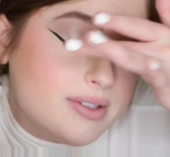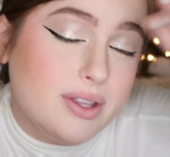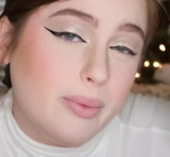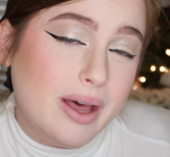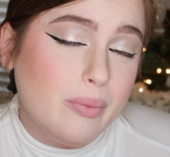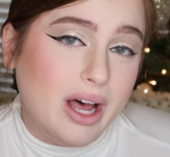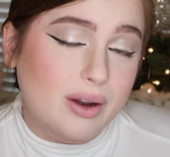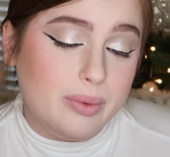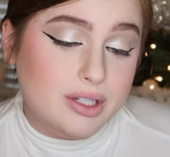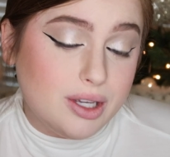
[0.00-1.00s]
used the Wet n
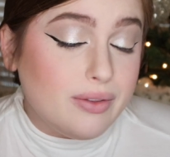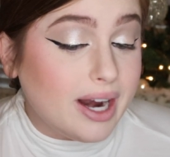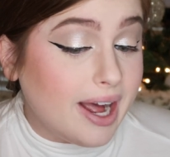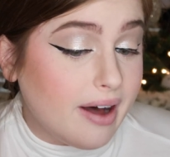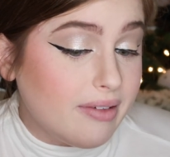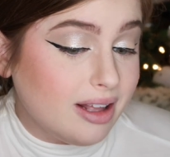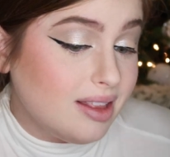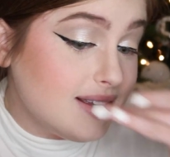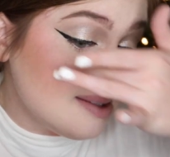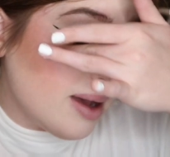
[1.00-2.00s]
Wild one too that I have
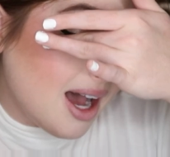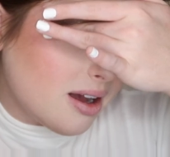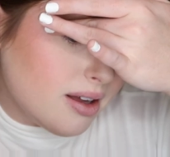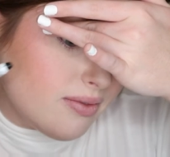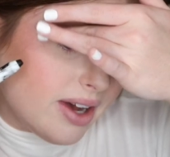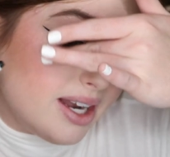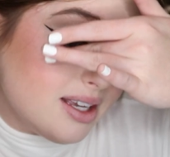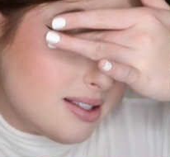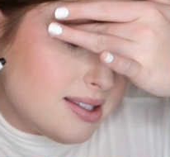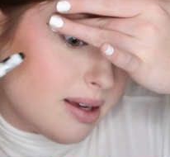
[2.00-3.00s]
like this, but I couldn't
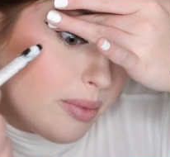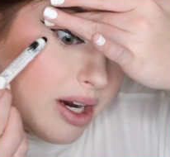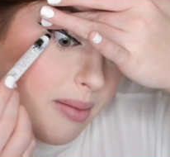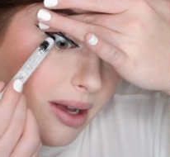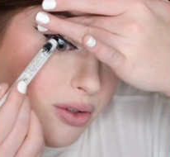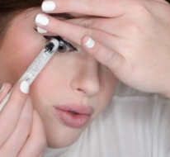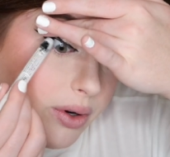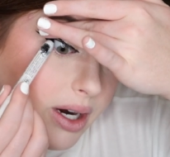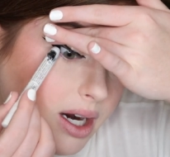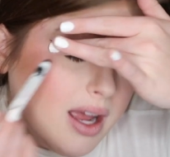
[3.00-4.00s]
find it. It's somewhere in my
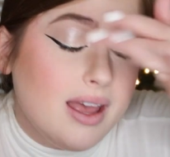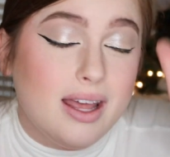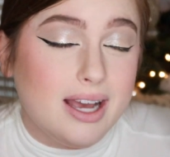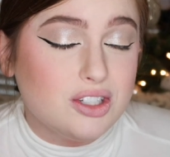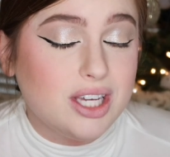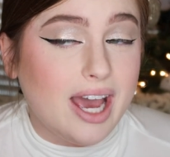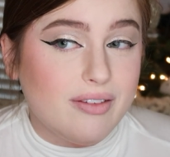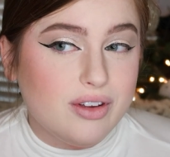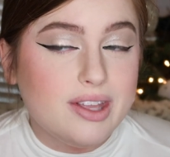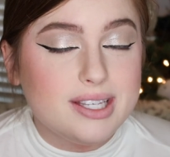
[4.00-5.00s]
drawer. And actually
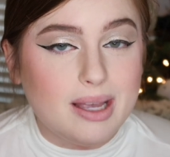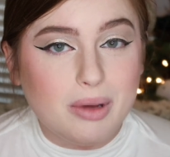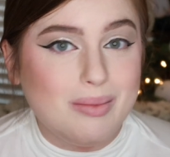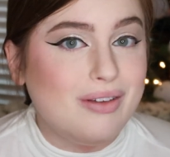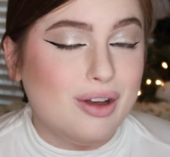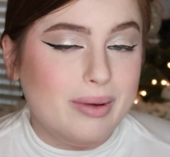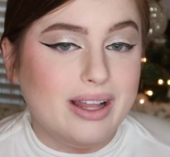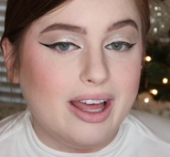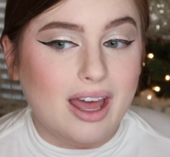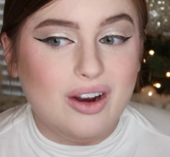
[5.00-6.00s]
after this, I'm gonna be
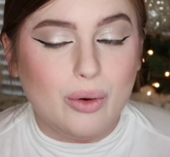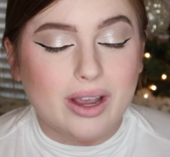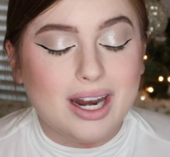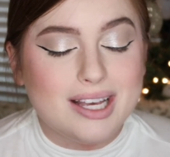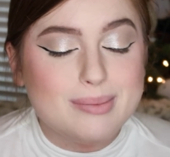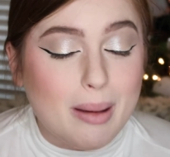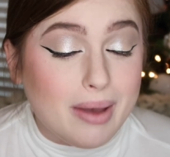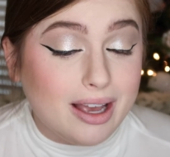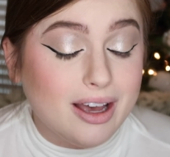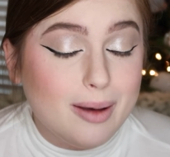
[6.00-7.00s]
filming like an organize my
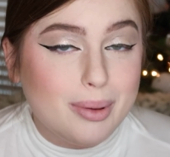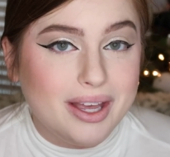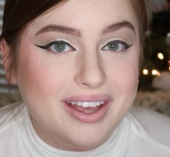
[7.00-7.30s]
makeup